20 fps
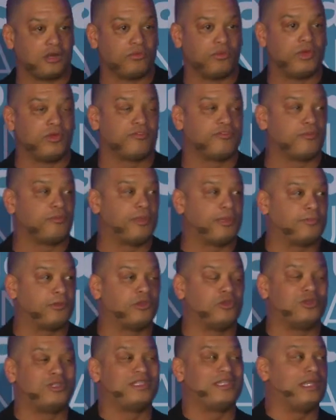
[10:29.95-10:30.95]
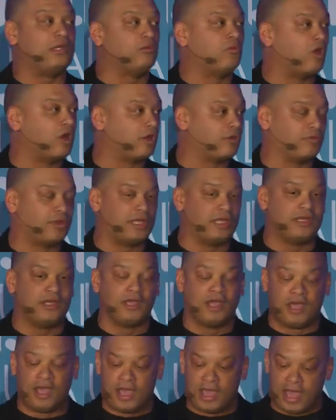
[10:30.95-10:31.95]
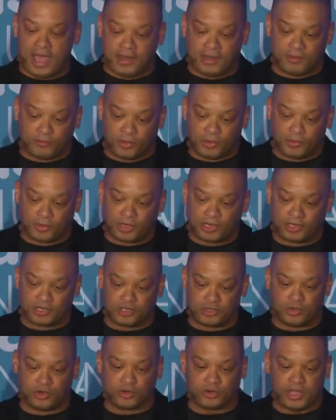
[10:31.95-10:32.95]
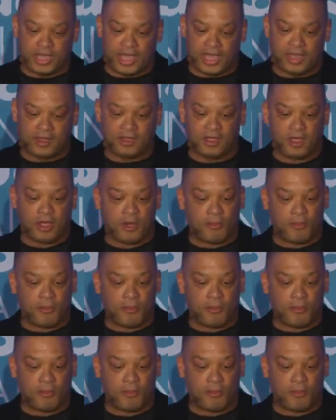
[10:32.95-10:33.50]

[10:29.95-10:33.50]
and we were for people who didn't want to read, and that we were going to do okay.